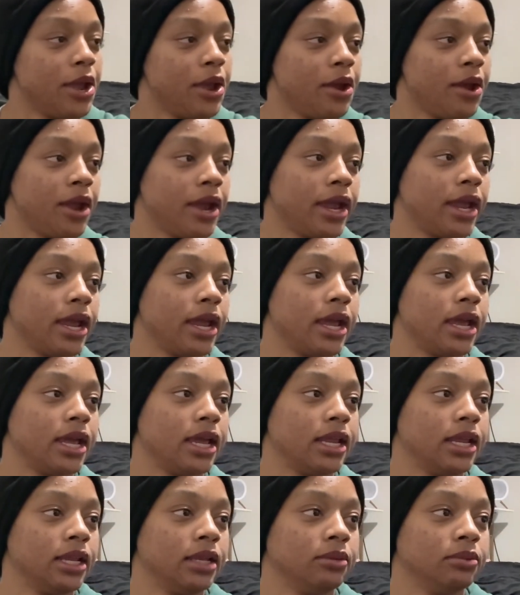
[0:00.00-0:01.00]
All right,
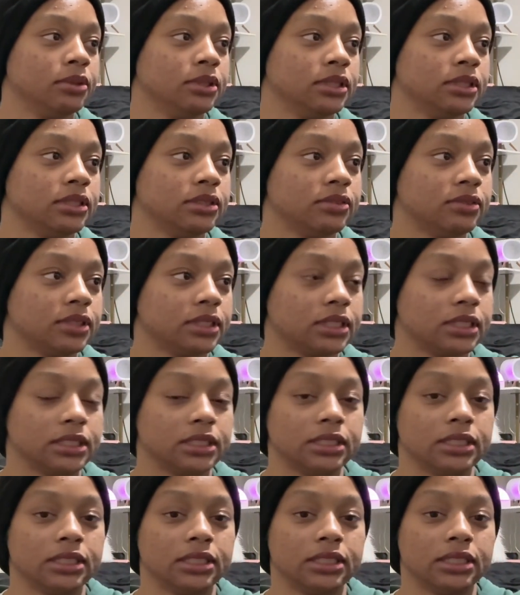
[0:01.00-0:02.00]
let me see if I can
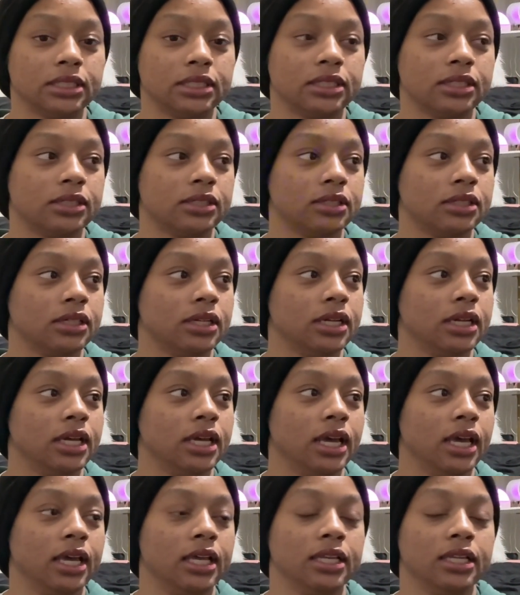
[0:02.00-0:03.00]
turn it on.
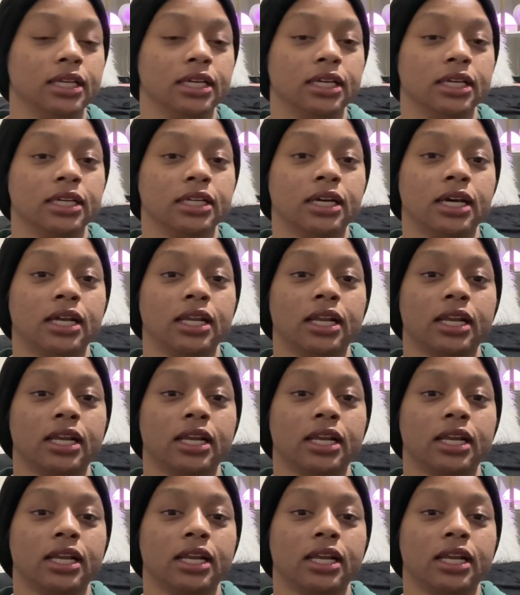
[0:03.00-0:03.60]
And then it got